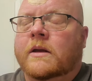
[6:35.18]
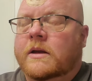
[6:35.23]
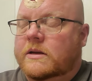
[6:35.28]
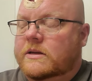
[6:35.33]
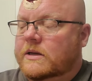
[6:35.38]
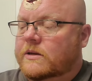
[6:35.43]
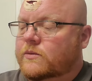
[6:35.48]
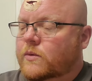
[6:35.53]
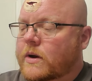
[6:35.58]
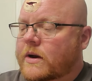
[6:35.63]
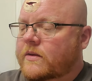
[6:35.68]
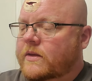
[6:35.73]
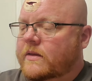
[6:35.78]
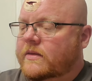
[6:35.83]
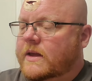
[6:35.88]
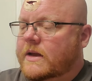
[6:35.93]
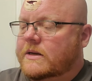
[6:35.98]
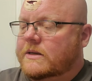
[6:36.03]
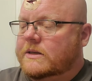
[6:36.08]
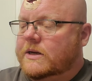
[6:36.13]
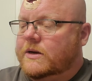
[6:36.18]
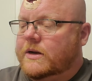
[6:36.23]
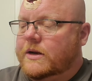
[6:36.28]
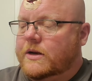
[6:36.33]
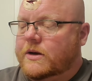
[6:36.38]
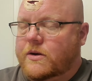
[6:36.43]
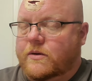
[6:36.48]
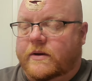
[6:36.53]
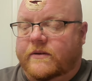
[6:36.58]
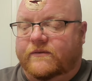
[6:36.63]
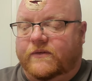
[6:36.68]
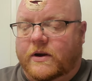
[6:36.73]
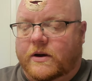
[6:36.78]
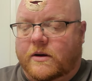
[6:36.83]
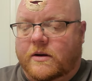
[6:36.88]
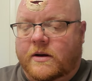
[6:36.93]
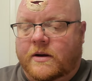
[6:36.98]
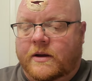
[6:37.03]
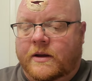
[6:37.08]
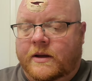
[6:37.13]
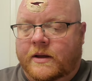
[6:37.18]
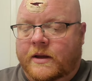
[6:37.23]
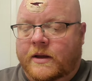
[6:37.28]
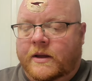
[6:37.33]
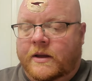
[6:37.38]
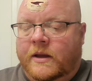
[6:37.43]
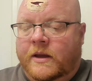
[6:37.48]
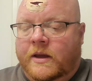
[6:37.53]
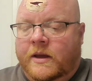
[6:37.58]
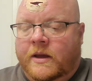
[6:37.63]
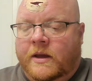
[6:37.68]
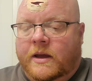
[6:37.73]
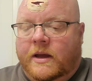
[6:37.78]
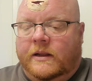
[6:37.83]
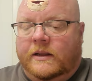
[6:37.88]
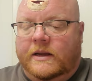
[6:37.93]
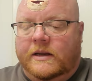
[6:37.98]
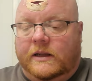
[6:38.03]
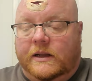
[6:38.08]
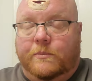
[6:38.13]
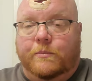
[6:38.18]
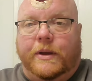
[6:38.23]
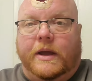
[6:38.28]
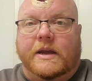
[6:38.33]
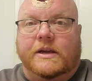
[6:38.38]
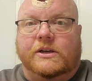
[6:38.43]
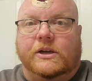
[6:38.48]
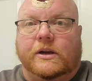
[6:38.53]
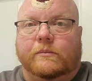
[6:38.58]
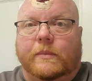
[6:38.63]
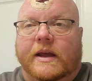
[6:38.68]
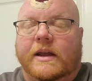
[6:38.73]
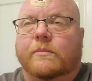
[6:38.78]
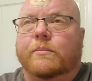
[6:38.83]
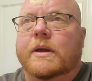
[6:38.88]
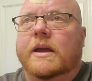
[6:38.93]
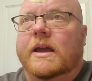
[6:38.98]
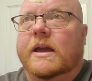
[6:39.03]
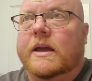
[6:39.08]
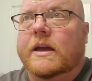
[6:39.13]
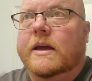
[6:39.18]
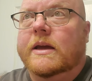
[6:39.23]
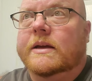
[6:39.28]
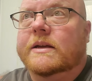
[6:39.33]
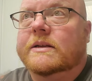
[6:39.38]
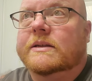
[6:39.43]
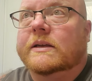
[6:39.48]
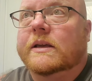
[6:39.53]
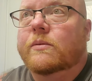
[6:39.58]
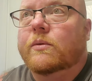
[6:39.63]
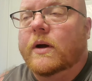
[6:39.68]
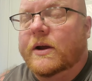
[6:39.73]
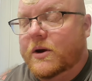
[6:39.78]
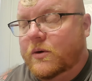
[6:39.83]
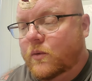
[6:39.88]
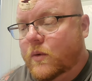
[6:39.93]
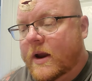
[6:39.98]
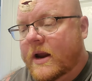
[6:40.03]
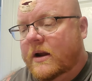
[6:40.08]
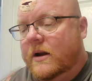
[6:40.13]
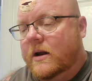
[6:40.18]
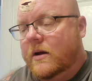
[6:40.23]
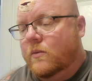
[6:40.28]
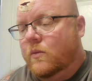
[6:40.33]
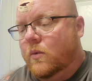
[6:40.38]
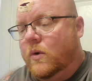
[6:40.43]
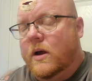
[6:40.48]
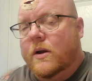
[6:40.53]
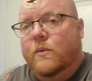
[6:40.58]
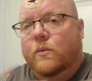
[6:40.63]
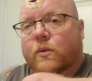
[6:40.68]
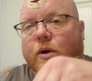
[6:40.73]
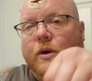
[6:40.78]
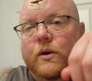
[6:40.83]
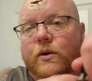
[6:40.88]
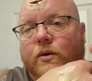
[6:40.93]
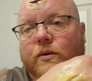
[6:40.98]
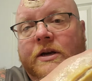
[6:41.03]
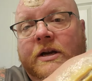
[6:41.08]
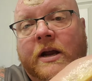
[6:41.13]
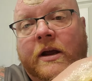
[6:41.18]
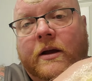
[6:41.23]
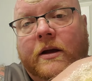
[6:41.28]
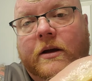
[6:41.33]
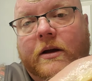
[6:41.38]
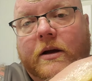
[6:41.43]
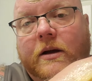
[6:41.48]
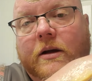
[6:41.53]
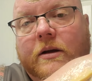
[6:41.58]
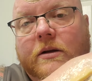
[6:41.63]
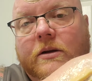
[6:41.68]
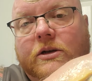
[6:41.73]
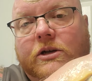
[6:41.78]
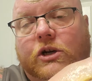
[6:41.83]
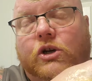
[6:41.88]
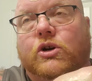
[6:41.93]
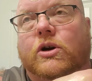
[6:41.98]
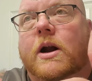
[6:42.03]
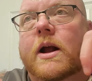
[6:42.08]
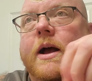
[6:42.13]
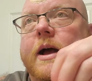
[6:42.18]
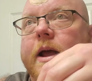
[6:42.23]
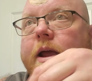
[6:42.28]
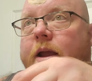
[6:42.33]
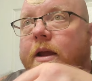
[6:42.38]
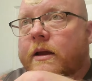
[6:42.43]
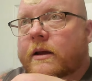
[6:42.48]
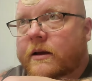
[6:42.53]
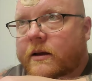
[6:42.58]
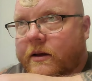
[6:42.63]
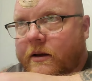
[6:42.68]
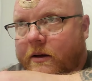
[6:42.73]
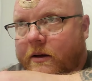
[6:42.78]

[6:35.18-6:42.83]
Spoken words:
So it's one of the things you can do if you're a little impatient like me is while you're waiting on one wound to dry,